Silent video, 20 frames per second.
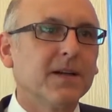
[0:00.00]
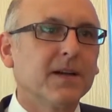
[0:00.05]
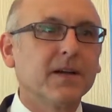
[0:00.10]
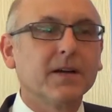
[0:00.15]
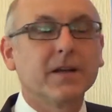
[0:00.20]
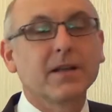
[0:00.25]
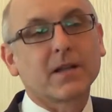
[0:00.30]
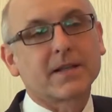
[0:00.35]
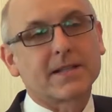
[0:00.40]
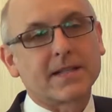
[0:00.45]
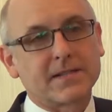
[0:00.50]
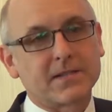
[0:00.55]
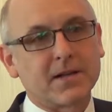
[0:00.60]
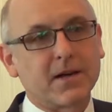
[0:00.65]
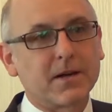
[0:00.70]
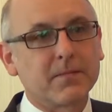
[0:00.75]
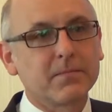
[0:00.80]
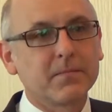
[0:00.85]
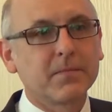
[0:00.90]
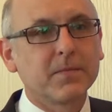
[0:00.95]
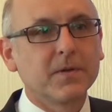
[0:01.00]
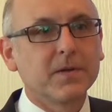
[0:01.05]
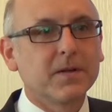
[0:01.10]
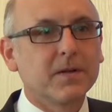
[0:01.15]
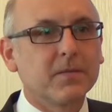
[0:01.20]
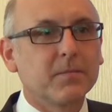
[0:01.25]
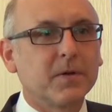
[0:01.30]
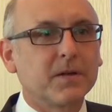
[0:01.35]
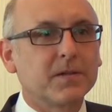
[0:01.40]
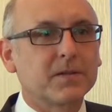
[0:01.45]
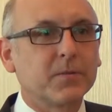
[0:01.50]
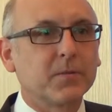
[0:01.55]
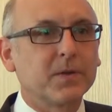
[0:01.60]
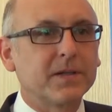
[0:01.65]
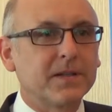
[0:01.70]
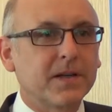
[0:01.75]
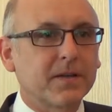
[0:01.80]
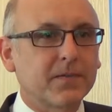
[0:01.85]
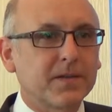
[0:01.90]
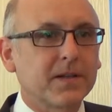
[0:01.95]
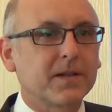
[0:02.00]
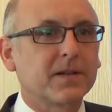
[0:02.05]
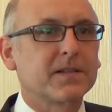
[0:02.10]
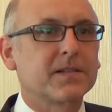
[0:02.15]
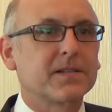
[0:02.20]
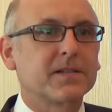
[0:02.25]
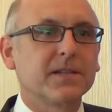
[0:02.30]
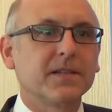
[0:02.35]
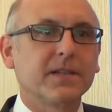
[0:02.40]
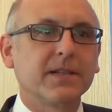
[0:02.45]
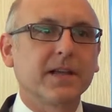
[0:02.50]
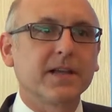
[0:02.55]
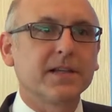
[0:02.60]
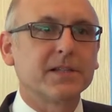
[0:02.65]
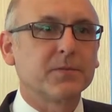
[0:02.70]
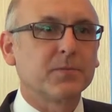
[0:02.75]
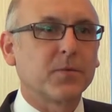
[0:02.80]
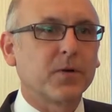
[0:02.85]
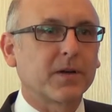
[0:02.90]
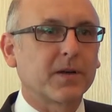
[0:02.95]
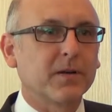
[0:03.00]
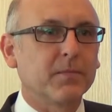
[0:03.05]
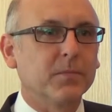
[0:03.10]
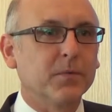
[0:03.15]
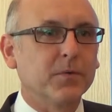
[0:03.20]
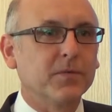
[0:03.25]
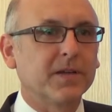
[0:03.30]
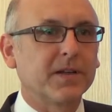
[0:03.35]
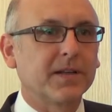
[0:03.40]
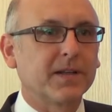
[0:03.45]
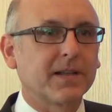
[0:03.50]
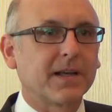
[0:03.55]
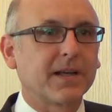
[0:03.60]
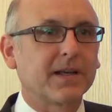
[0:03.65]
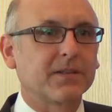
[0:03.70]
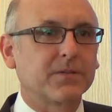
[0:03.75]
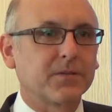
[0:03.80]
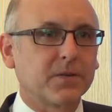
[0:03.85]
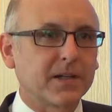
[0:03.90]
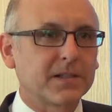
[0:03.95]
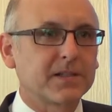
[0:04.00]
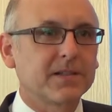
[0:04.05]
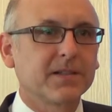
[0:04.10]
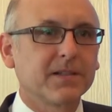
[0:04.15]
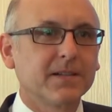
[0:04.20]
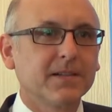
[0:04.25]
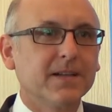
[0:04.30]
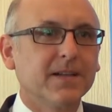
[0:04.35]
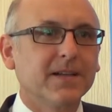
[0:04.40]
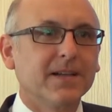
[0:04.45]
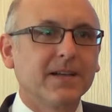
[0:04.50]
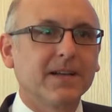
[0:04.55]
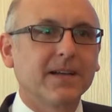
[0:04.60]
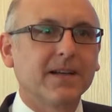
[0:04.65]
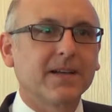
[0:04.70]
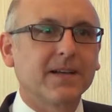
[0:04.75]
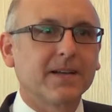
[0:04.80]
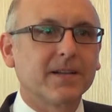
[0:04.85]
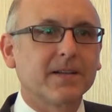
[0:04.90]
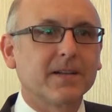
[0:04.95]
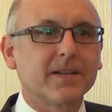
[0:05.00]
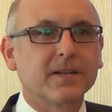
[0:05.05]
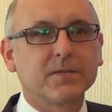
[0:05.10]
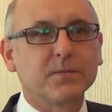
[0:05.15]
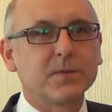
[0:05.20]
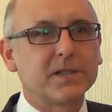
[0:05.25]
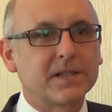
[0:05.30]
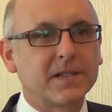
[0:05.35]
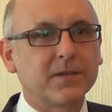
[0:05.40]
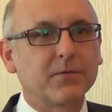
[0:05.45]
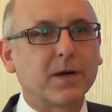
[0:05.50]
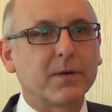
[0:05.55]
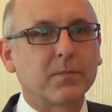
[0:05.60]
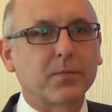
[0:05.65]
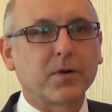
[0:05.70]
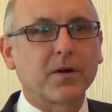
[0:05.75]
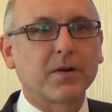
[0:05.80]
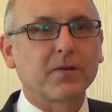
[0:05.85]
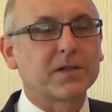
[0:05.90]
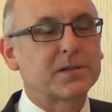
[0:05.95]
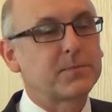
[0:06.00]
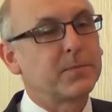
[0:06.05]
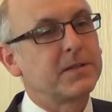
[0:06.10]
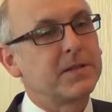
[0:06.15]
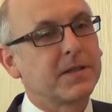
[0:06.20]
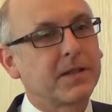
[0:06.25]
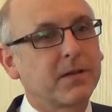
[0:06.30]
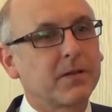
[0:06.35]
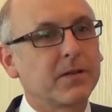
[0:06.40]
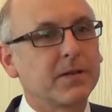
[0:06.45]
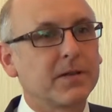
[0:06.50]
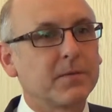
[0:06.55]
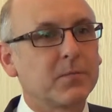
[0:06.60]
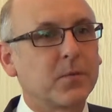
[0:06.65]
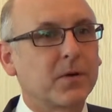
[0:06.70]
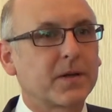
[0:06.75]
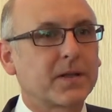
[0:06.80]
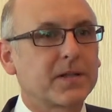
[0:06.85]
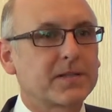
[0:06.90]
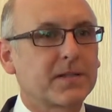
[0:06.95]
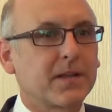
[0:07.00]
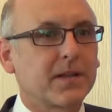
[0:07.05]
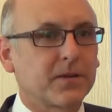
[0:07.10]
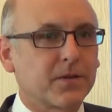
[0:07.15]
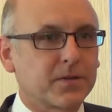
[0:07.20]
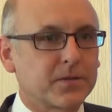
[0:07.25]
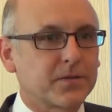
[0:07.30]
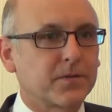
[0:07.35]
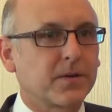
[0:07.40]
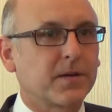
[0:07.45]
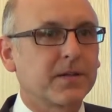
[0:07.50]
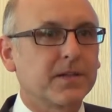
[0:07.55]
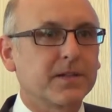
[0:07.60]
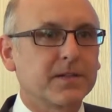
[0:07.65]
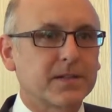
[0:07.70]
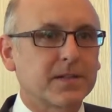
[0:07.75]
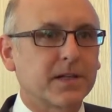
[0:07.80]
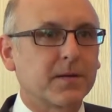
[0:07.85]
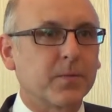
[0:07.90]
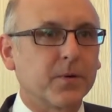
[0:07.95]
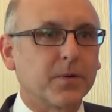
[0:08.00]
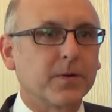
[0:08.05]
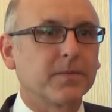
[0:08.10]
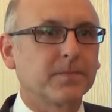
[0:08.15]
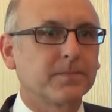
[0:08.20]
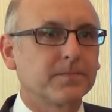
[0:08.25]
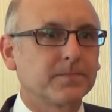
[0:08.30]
It'll take time, but we definitely see the Asia market moving in that direction. And we see great progress, particularly in markets like Australia and Singapore.